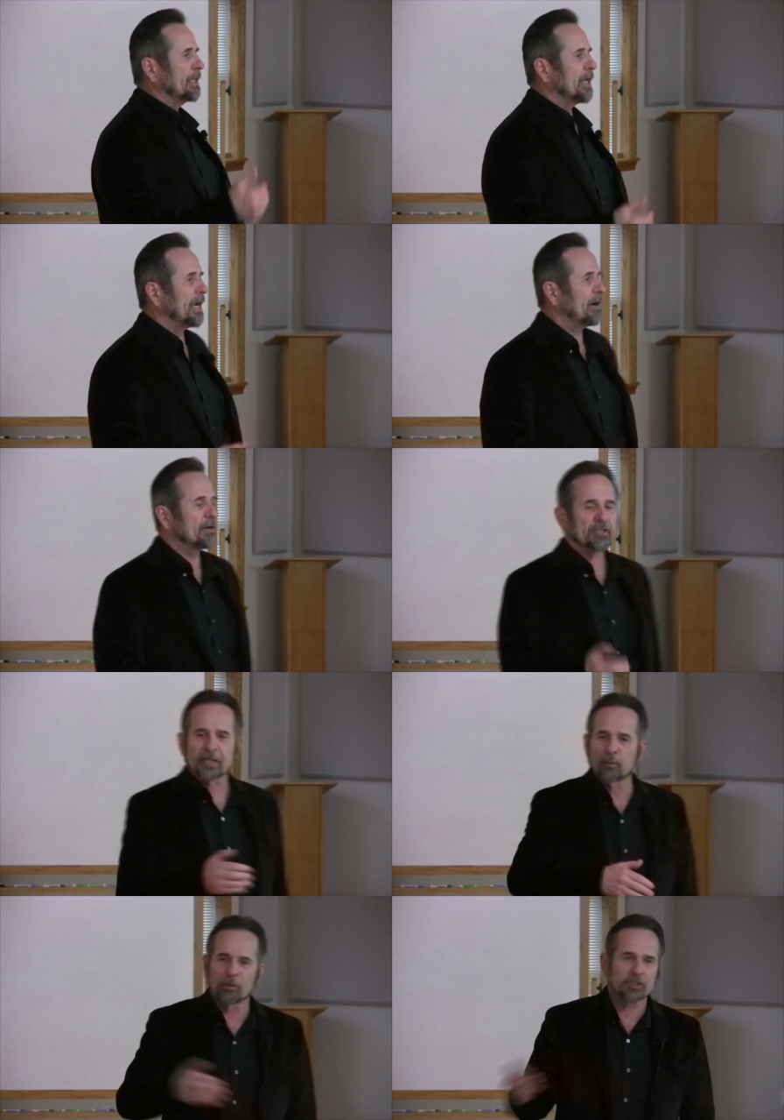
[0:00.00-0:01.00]
in the air to
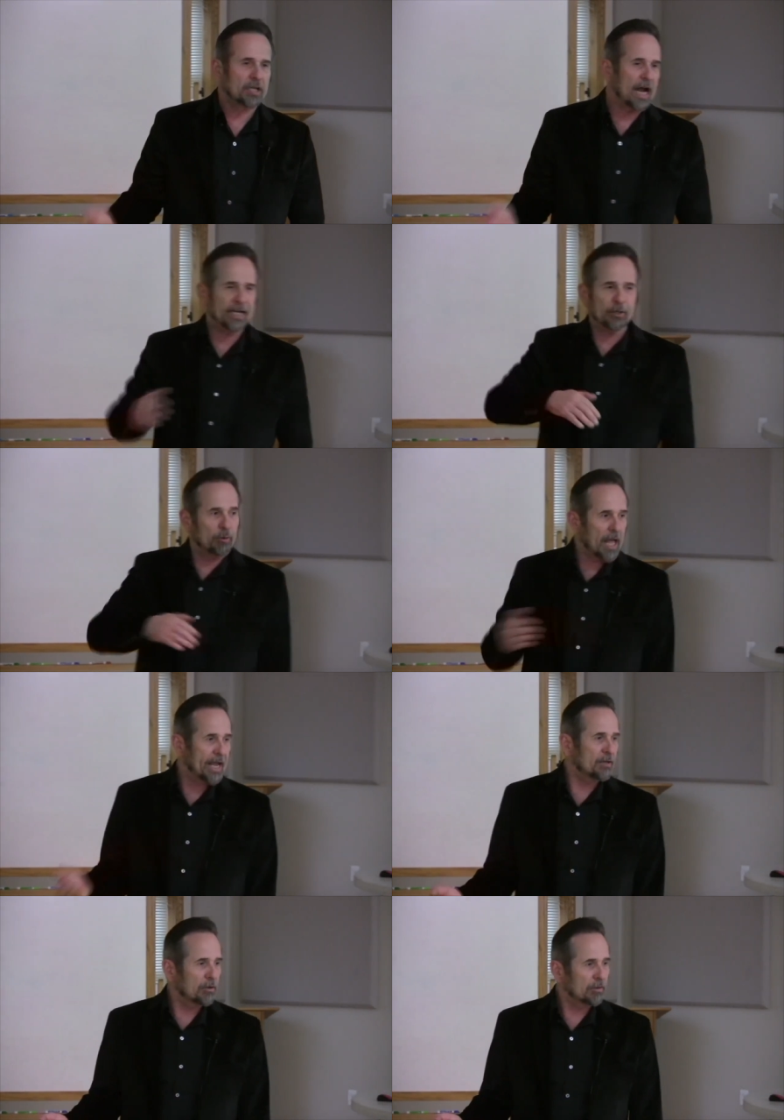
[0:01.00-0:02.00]
see which side you
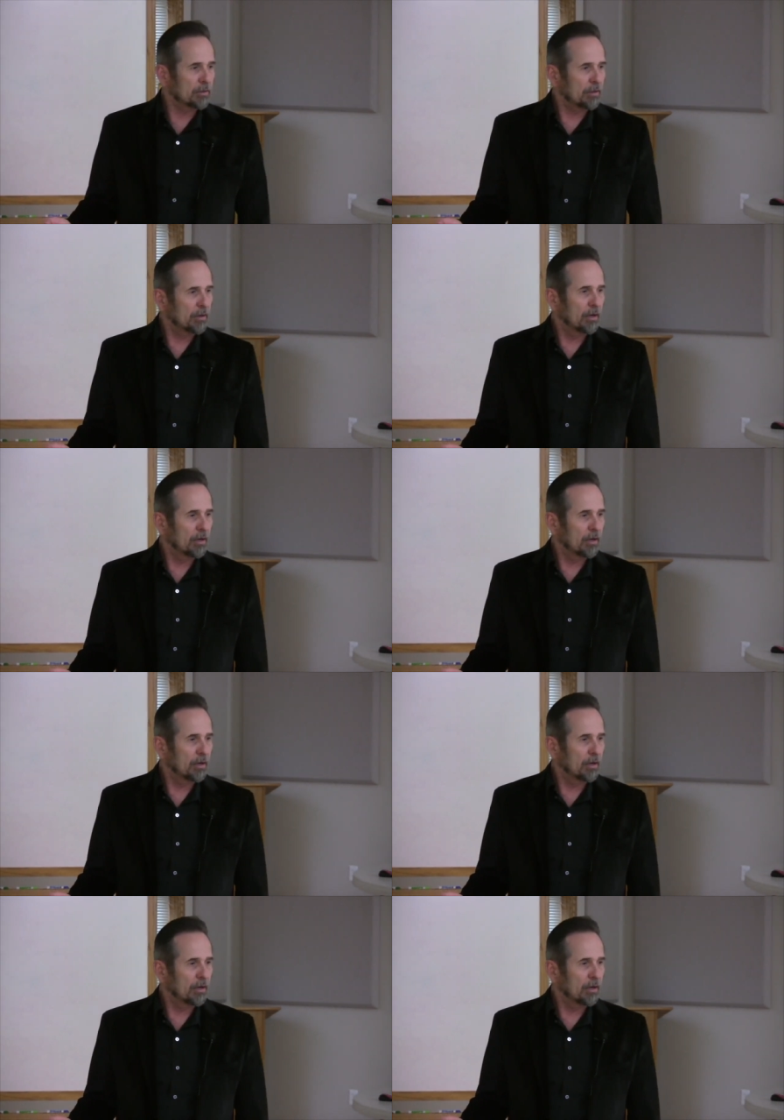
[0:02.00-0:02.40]
land on?